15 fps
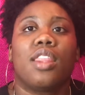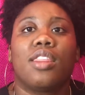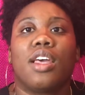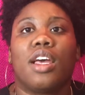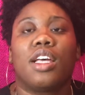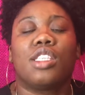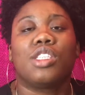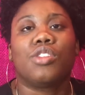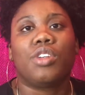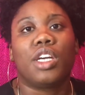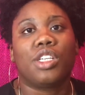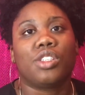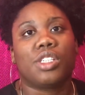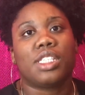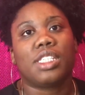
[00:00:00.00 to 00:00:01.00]
the
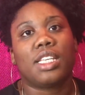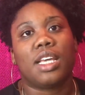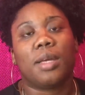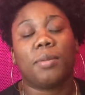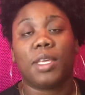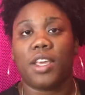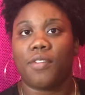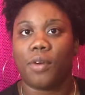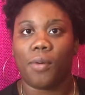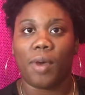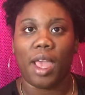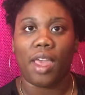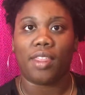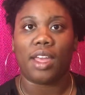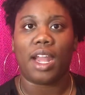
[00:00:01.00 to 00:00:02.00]
200 sub
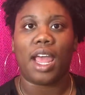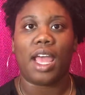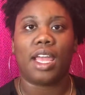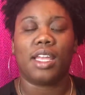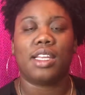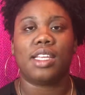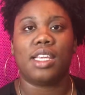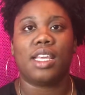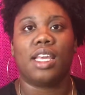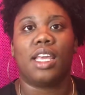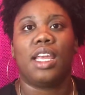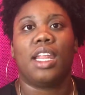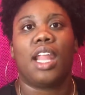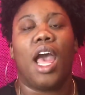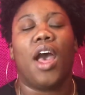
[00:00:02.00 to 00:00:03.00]
giveaway that I
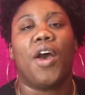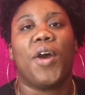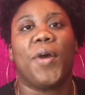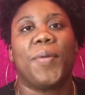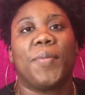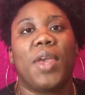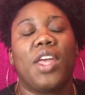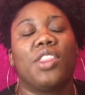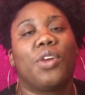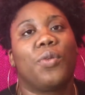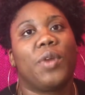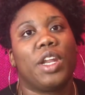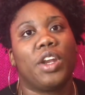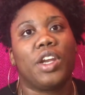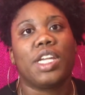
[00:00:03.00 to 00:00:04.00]
did, and the
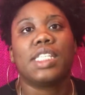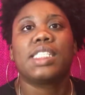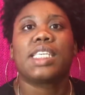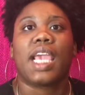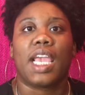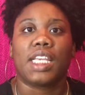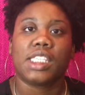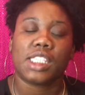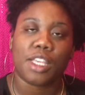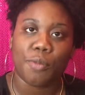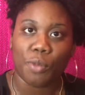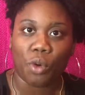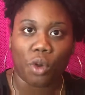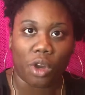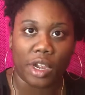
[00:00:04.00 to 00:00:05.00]
winner is
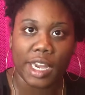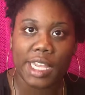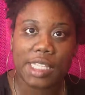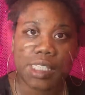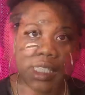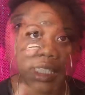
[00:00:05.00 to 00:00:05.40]
Kaci.